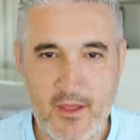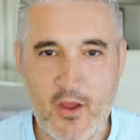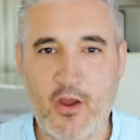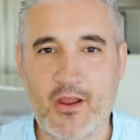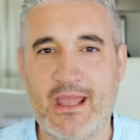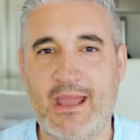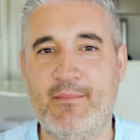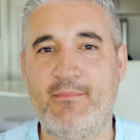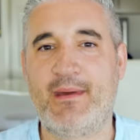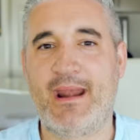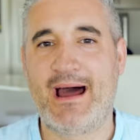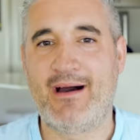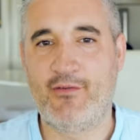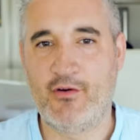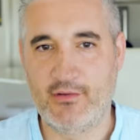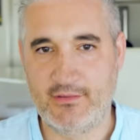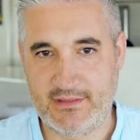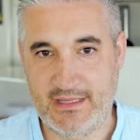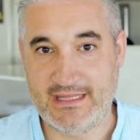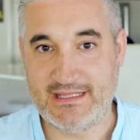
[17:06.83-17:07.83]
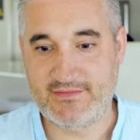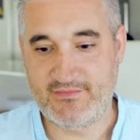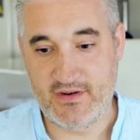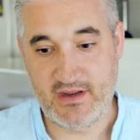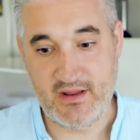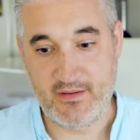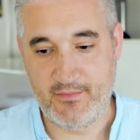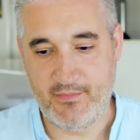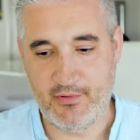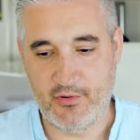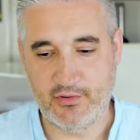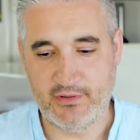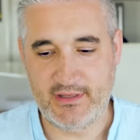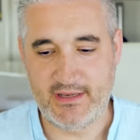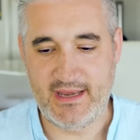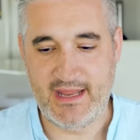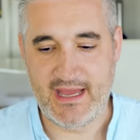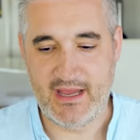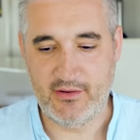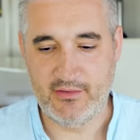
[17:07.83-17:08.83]
Okay, bravo. That's very
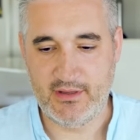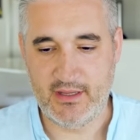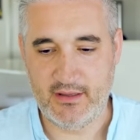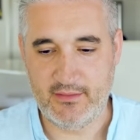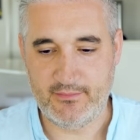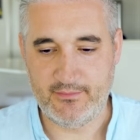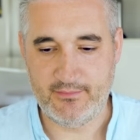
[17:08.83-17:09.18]
important now, yeah.